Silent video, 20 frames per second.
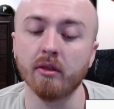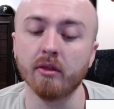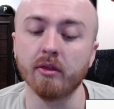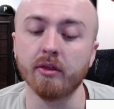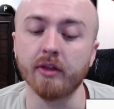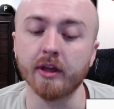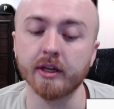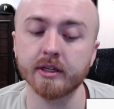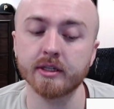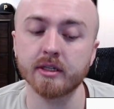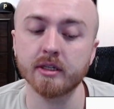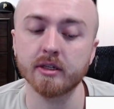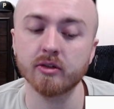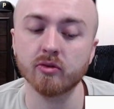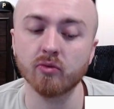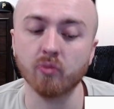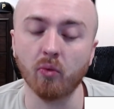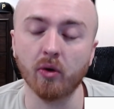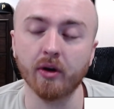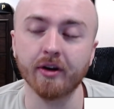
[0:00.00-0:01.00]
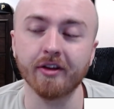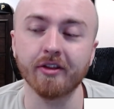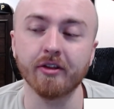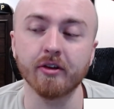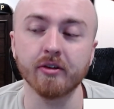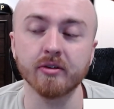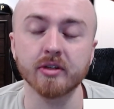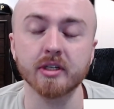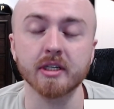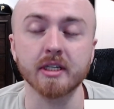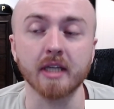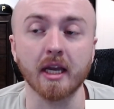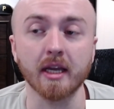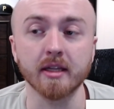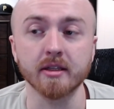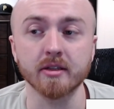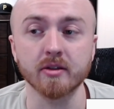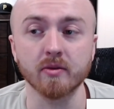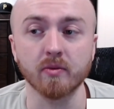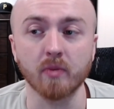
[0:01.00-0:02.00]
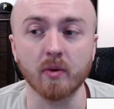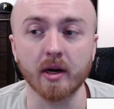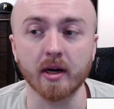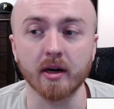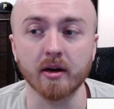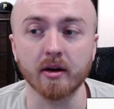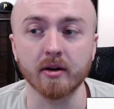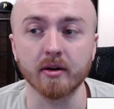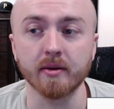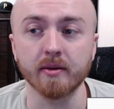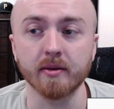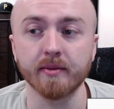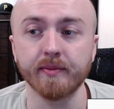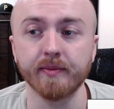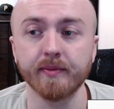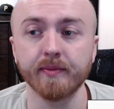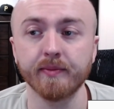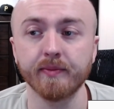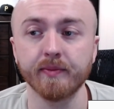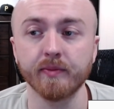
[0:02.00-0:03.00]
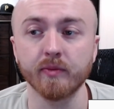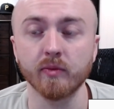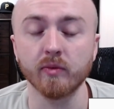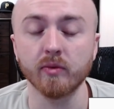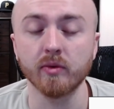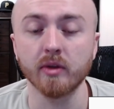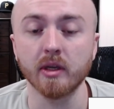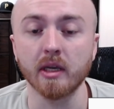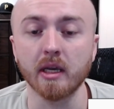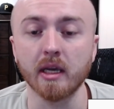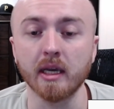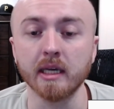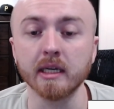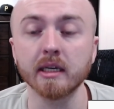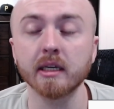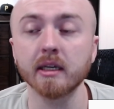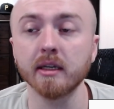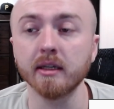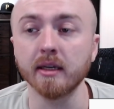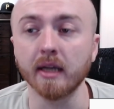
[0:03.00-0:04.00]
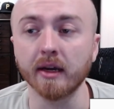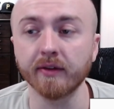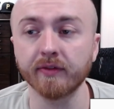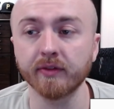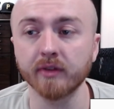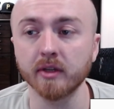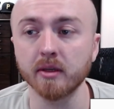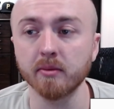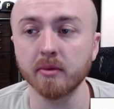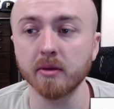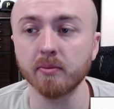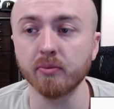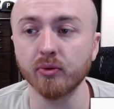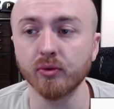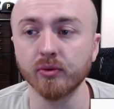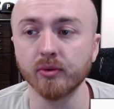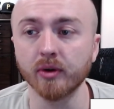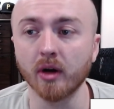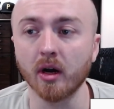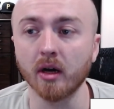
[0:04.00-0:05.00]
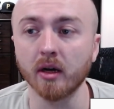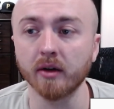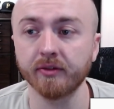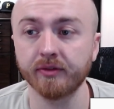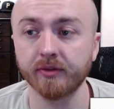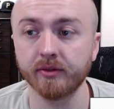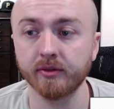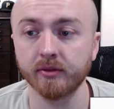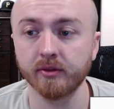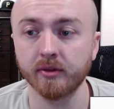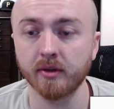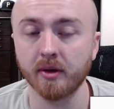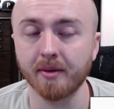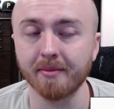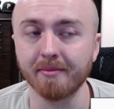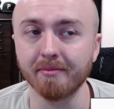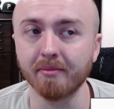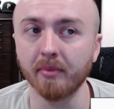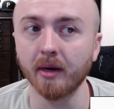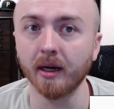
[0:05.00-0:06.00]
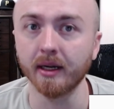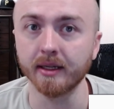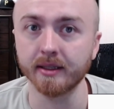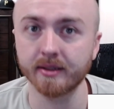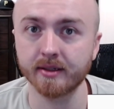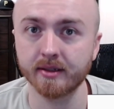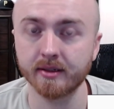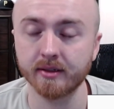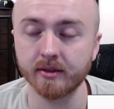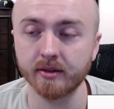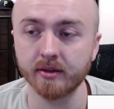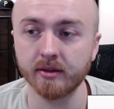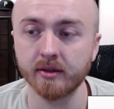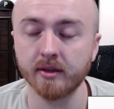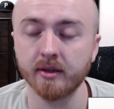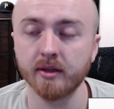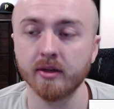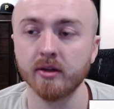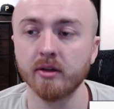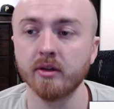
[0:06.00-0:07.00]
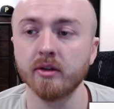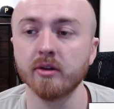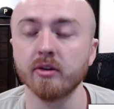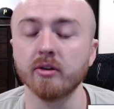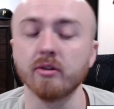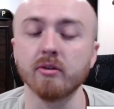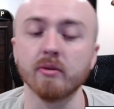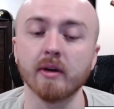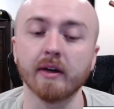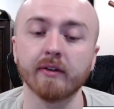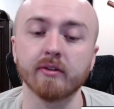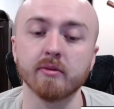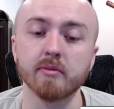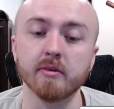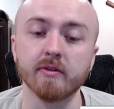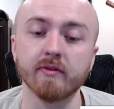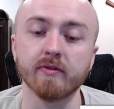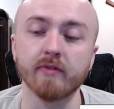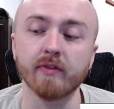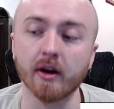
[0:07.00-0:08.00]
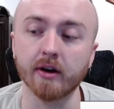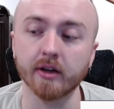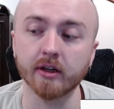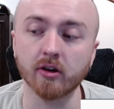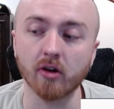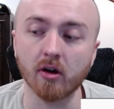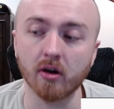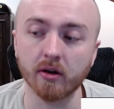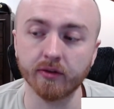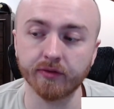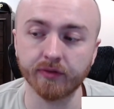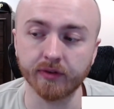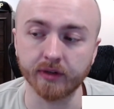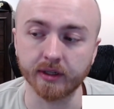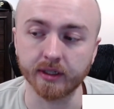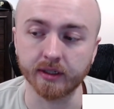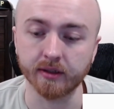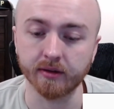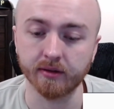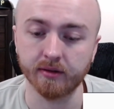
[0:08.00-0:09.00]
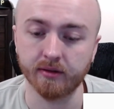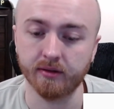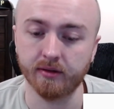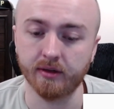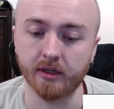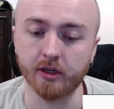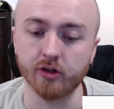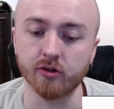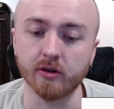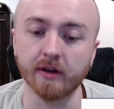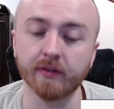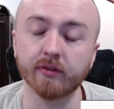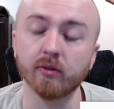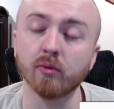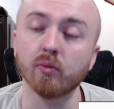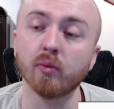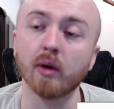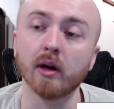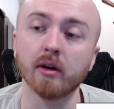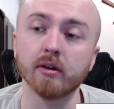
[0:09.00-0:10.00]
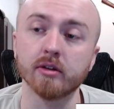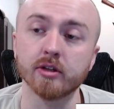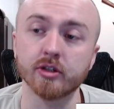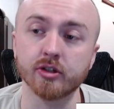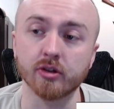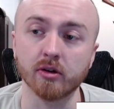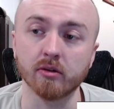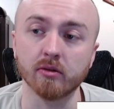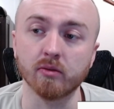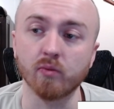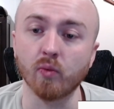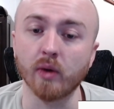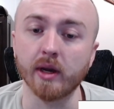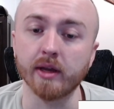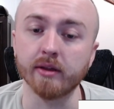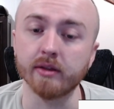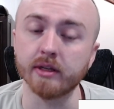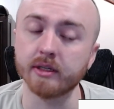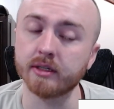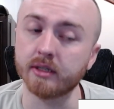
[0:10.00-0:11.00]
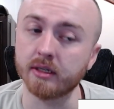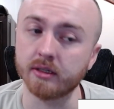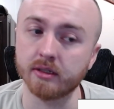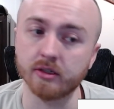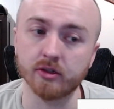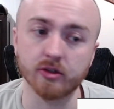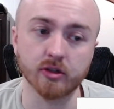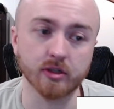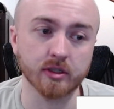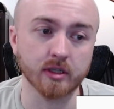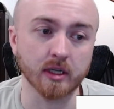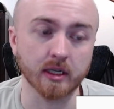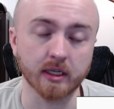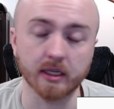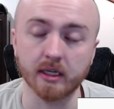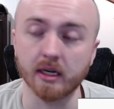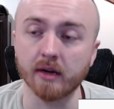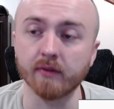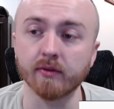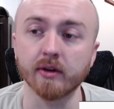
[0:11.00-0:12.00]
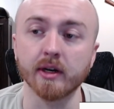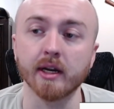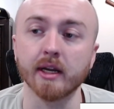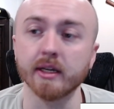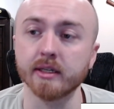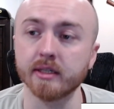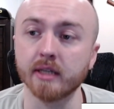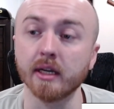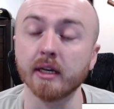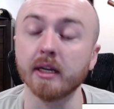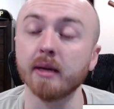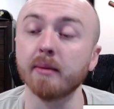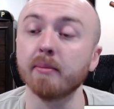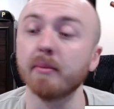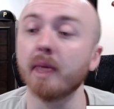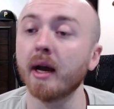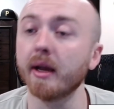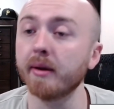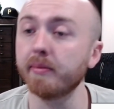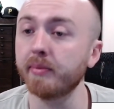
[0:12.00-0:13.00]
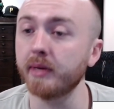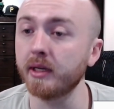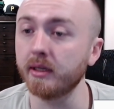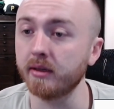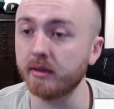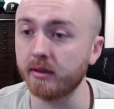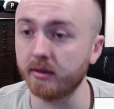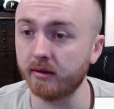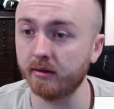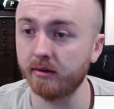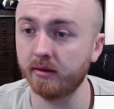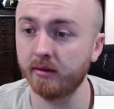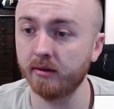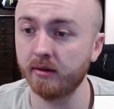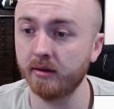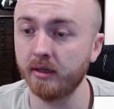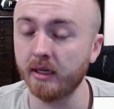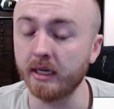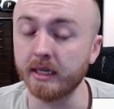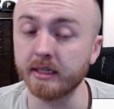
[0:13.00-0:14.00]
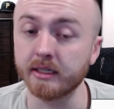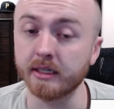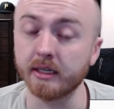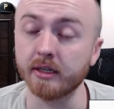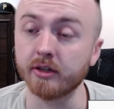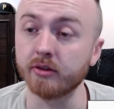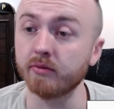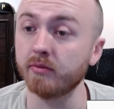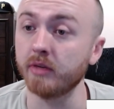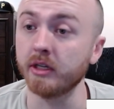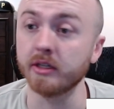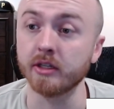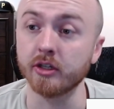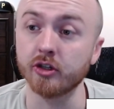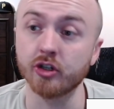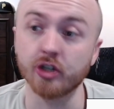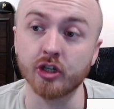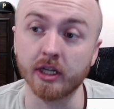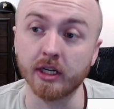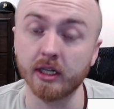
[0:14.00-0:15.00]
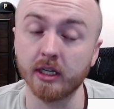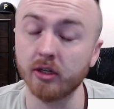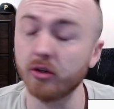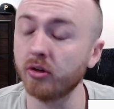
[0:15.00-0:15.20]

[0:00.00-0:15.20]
this is one of those scents where it can definitely be pulled off, but you have to be very confident and you have to wear it a certain way. This isn't just like an everyday scent, in my opinion. Is it shitty?